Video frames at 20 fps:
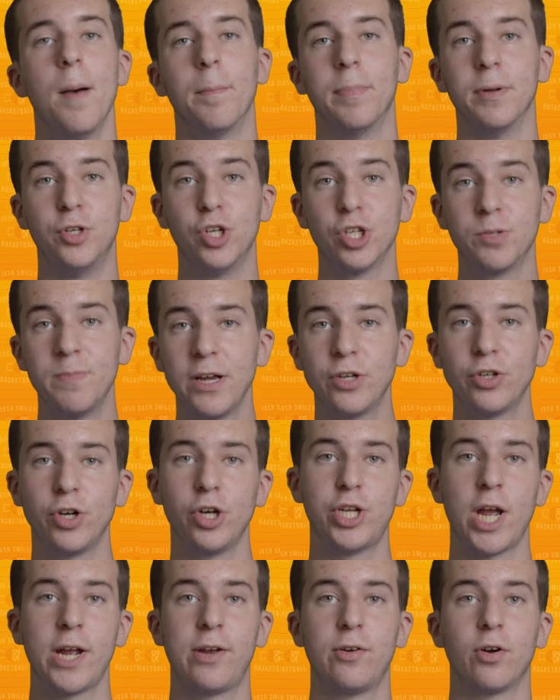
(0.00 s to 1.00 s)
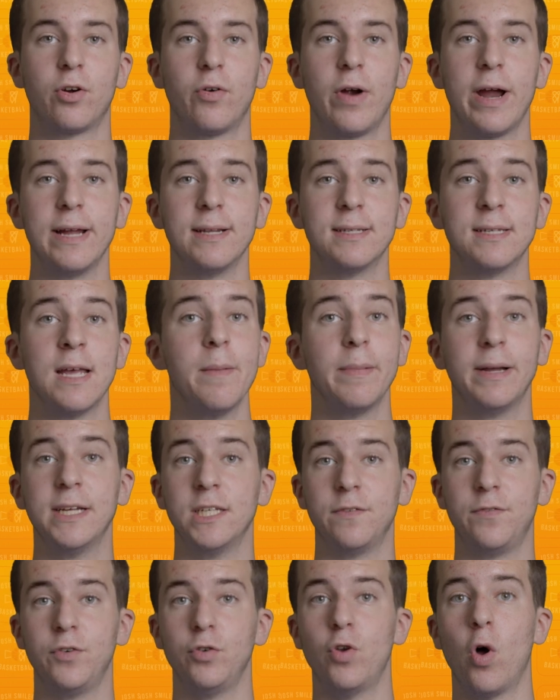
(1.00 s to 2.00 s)
But just make sure to check your grades,
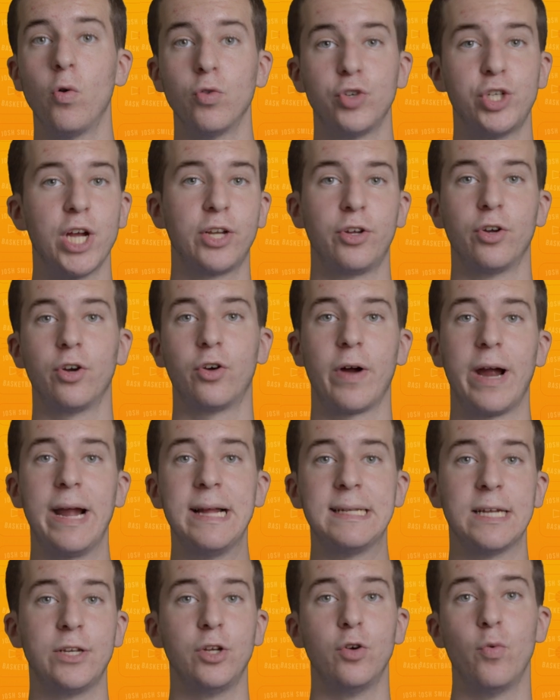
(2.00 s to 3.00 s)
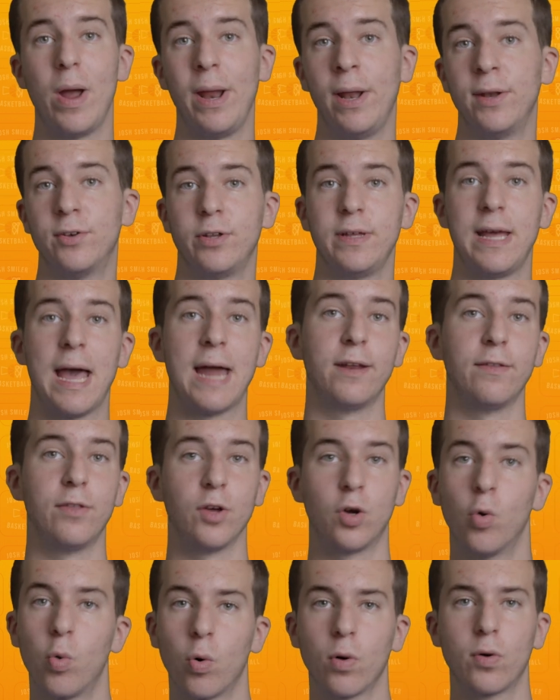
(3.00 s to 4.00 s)
because if you don't check your grades and you wait until the end of the
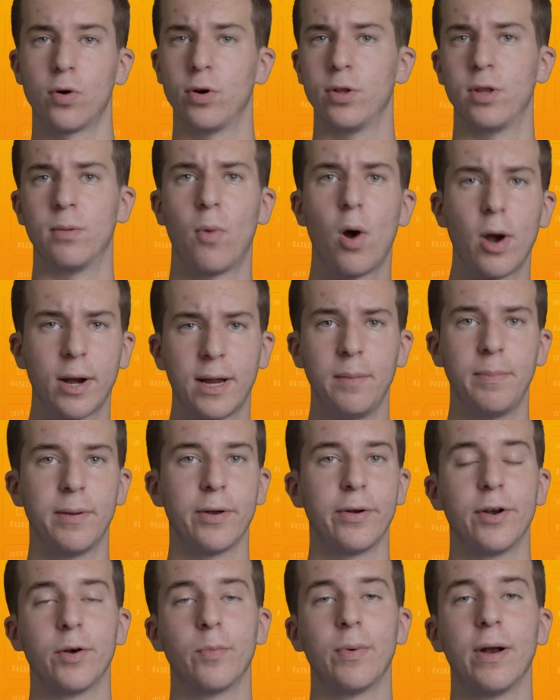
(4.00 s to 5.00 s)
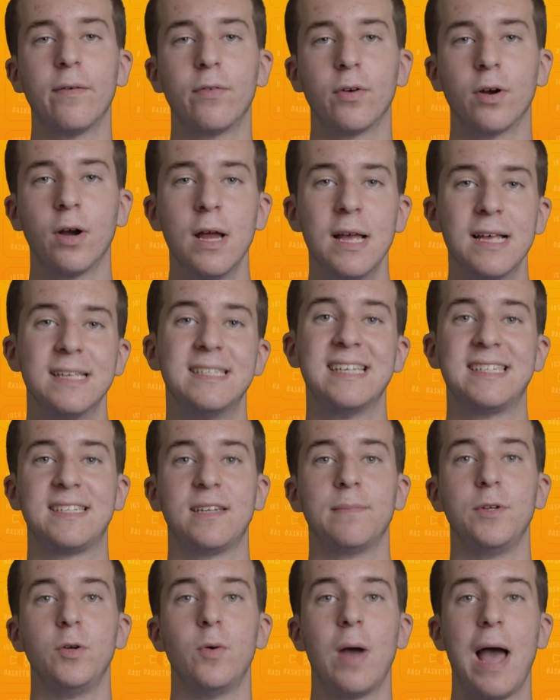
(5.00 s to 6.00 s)
quarter or the marking period or whatever
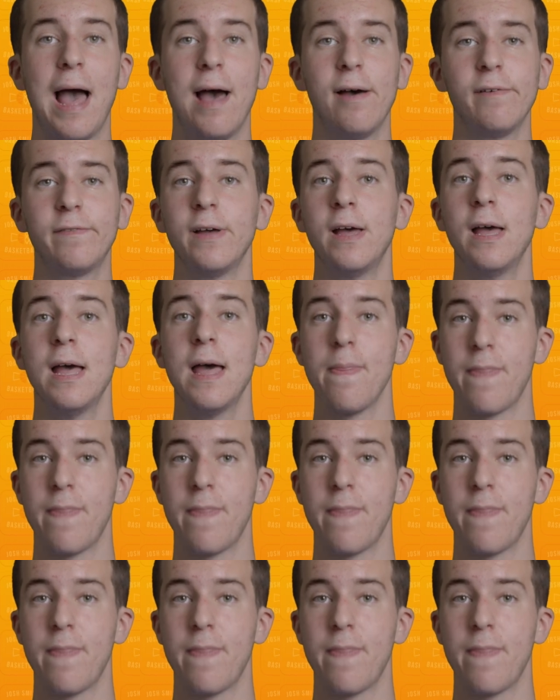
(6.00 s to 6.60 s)
system you have,